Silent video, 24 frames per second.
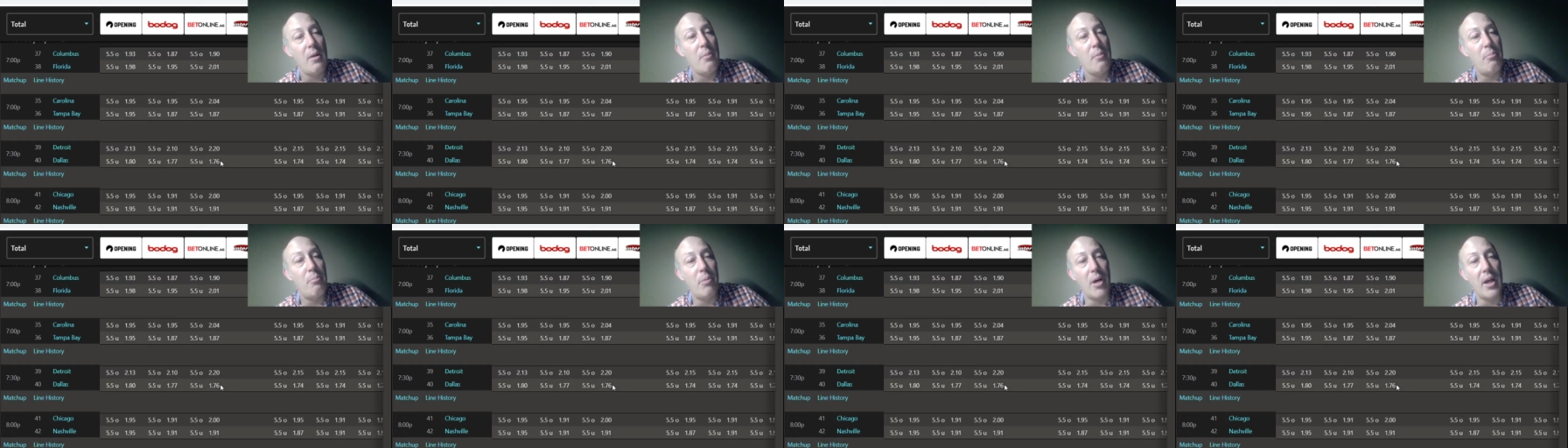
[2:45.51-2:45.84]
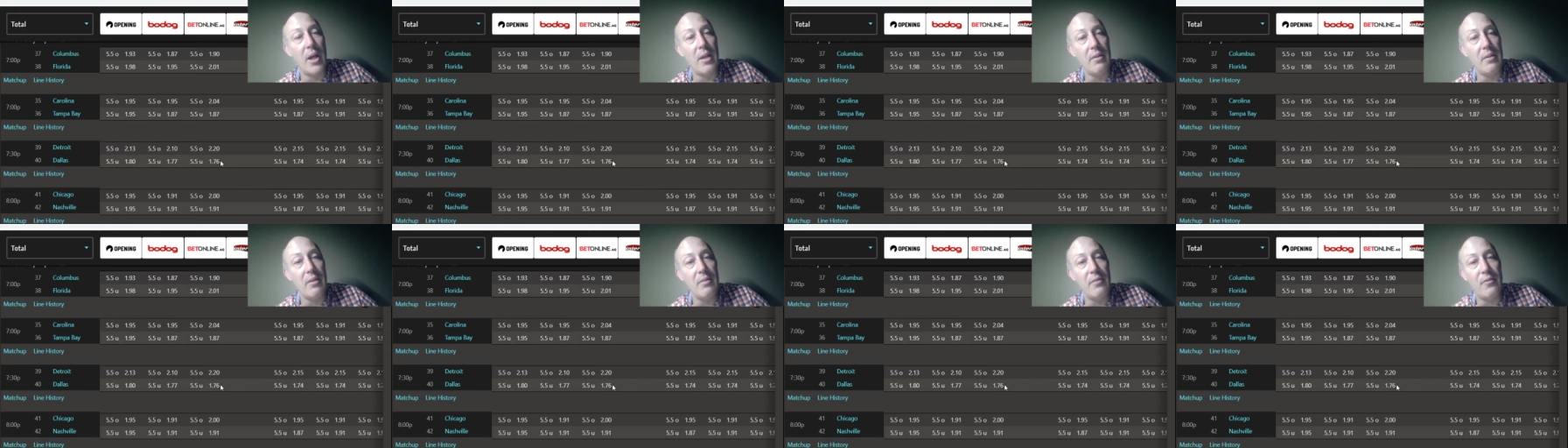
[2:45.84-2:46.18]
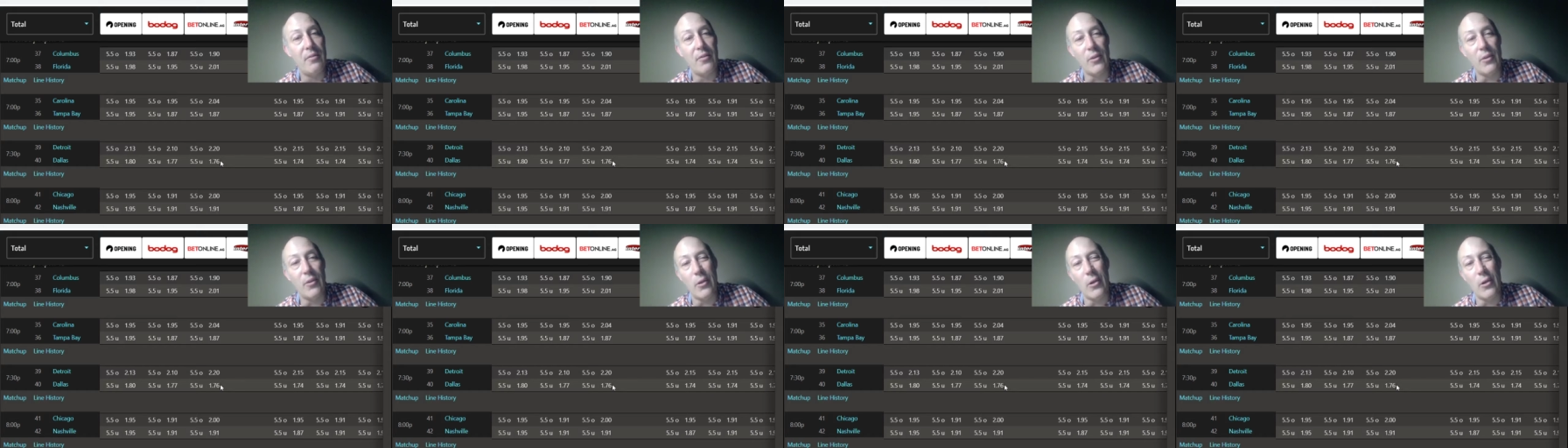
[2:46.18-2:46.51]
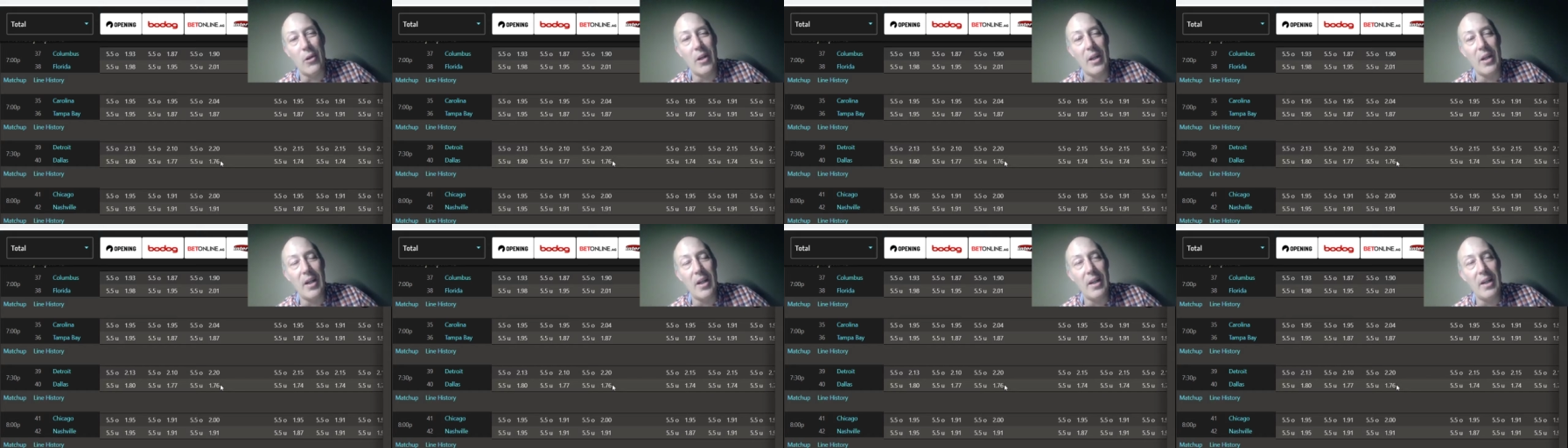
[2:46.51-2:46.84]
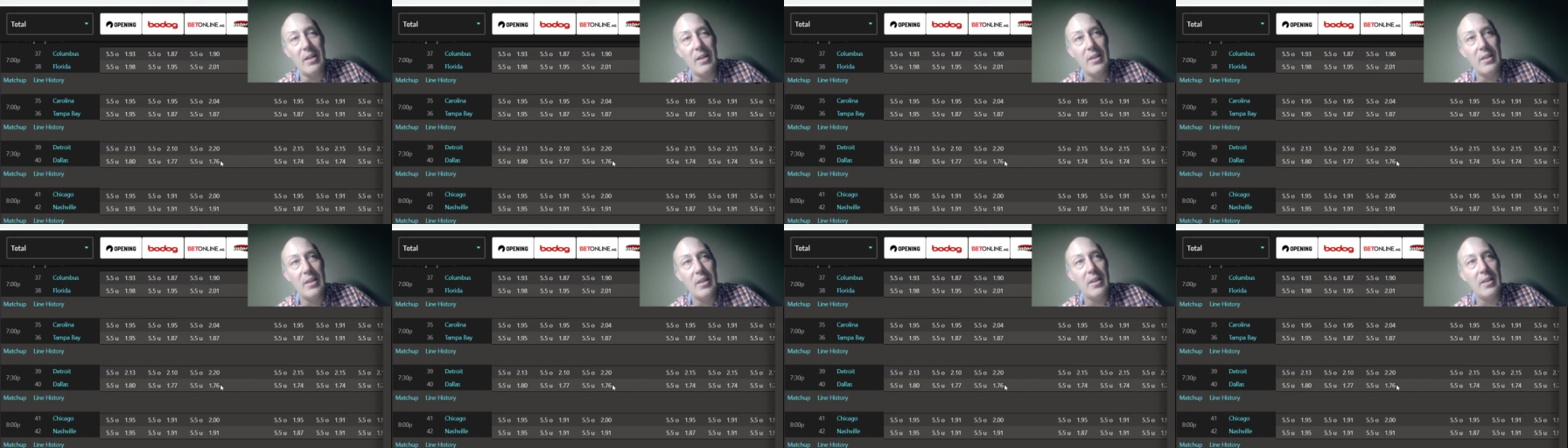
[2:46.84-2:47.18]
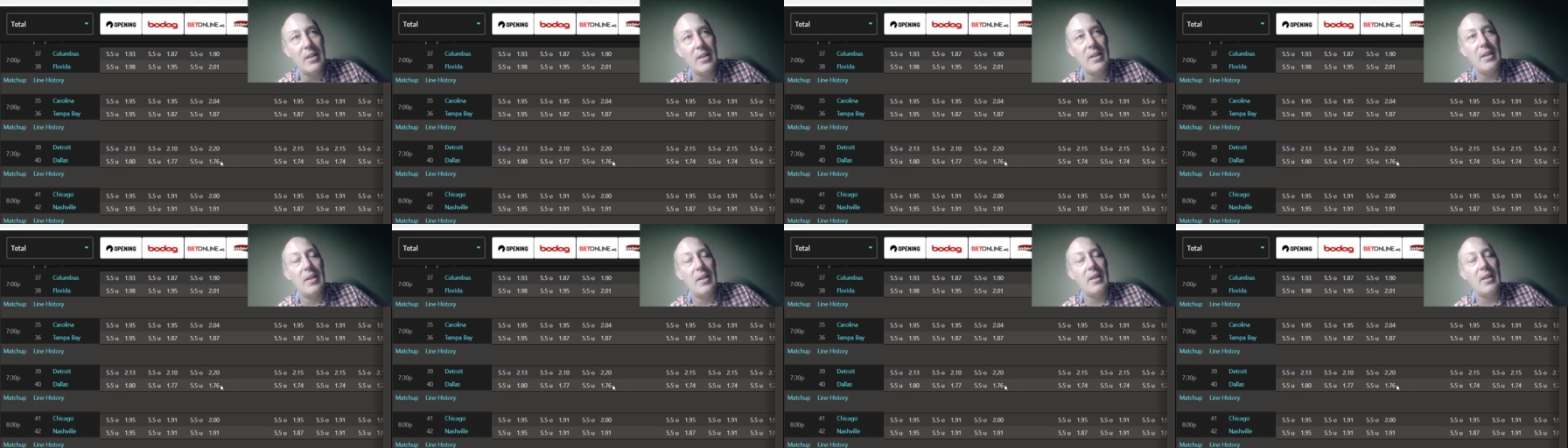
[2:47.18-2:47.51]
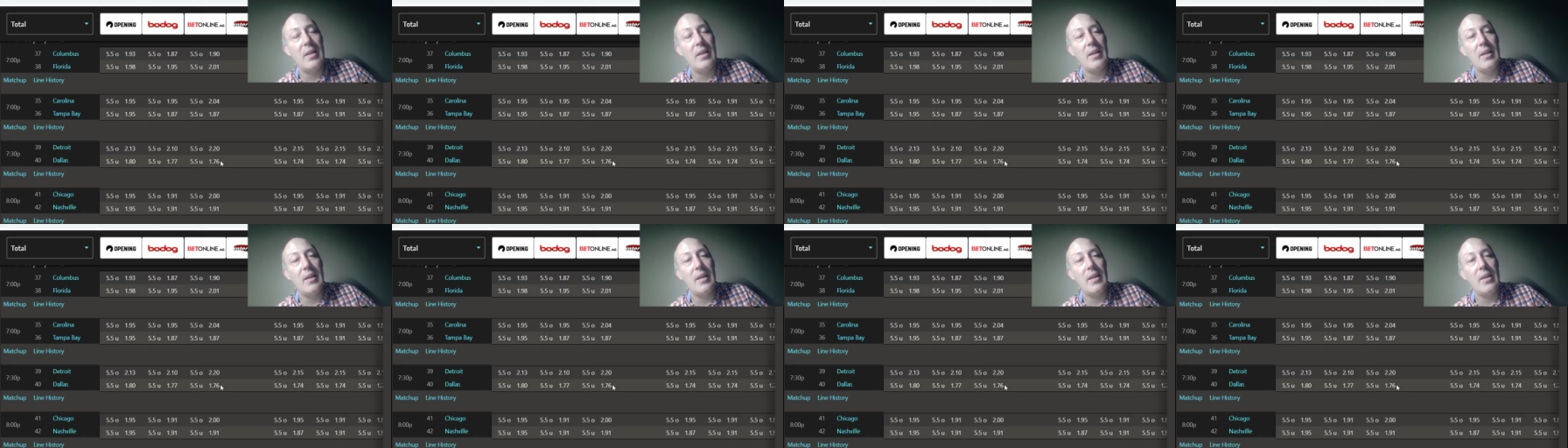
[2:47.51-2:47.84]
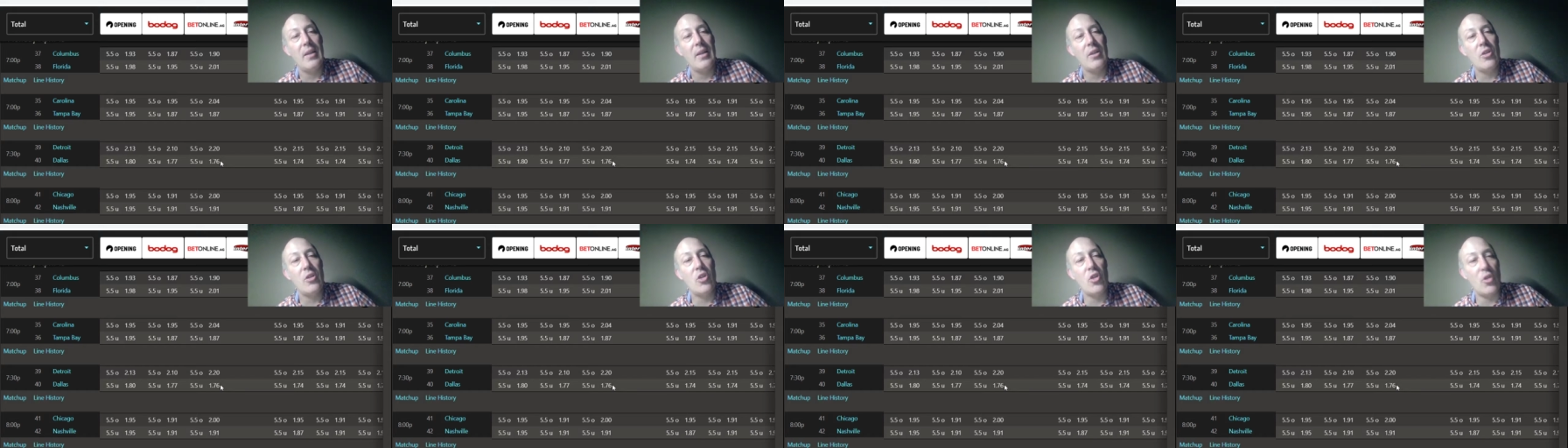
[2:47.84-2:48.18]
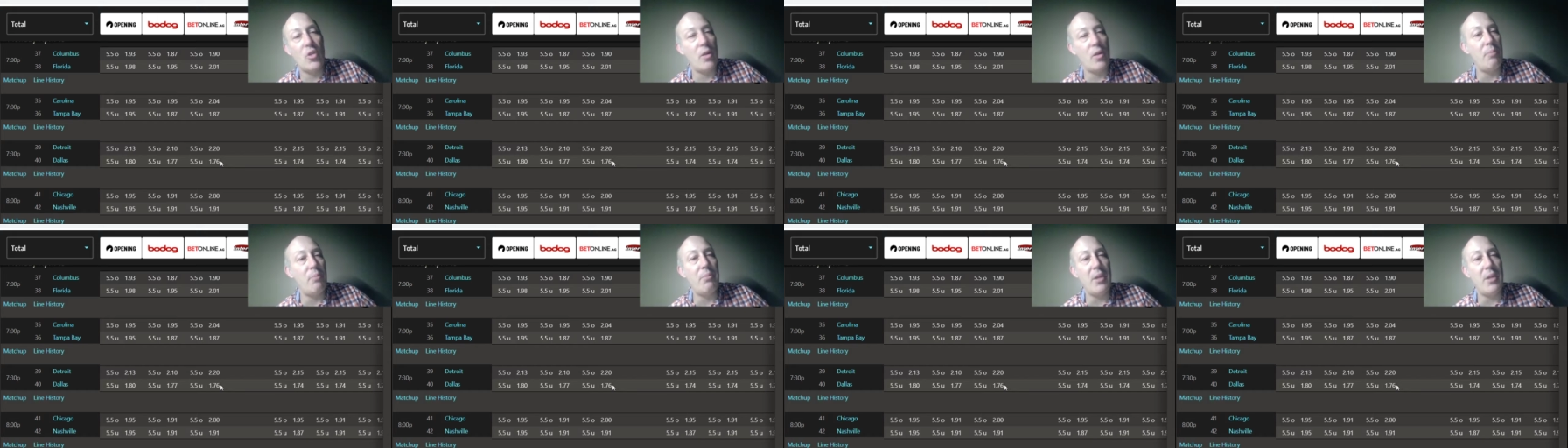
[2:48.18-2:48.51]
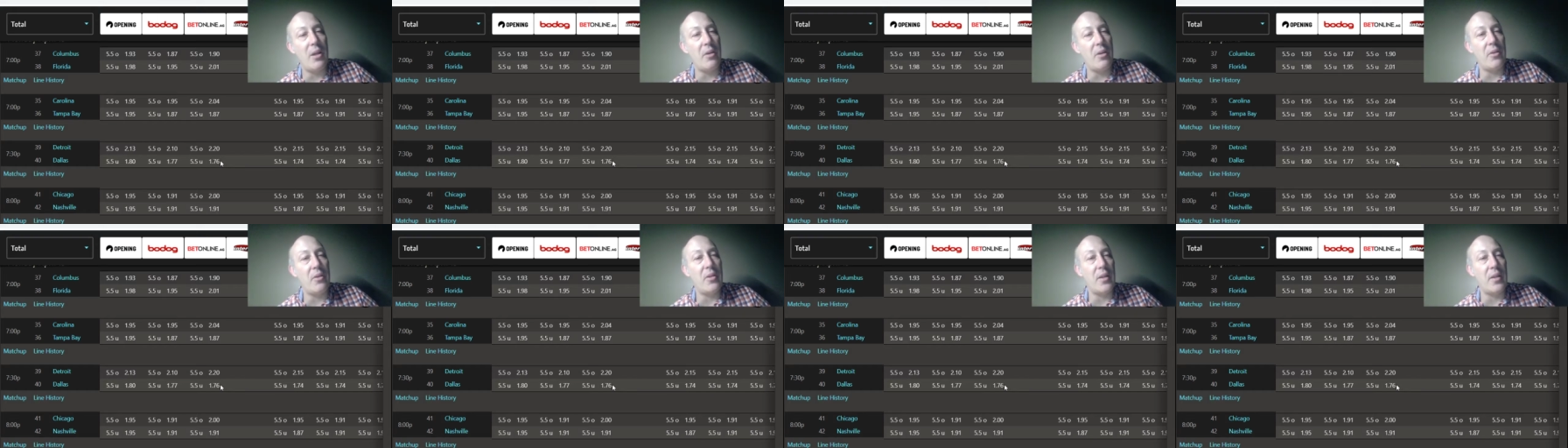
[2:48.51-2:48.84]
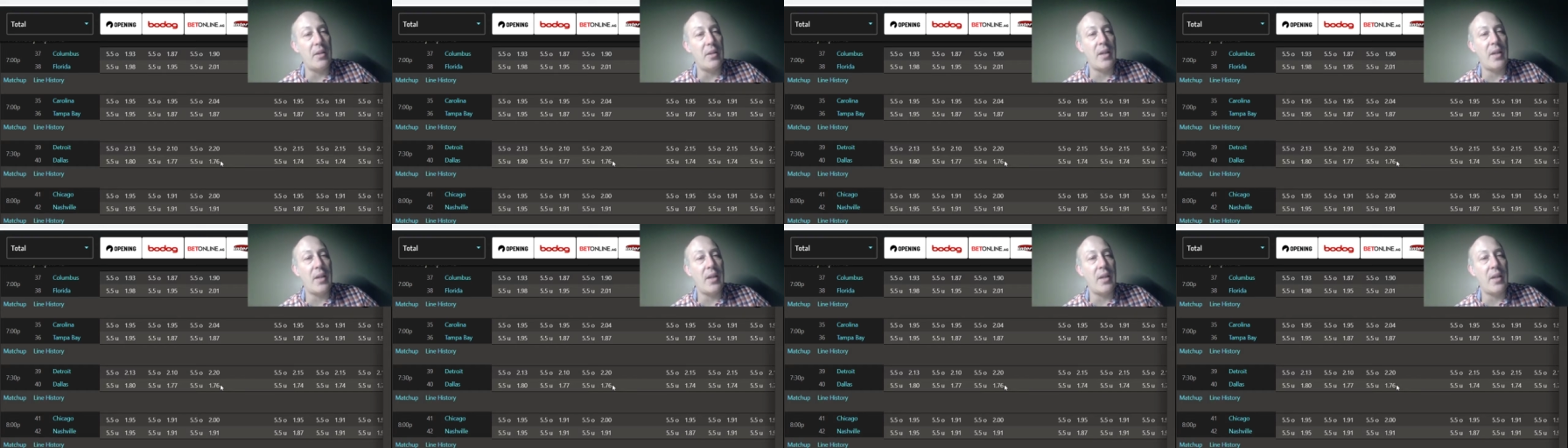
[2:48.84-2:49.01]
But Florida should be able to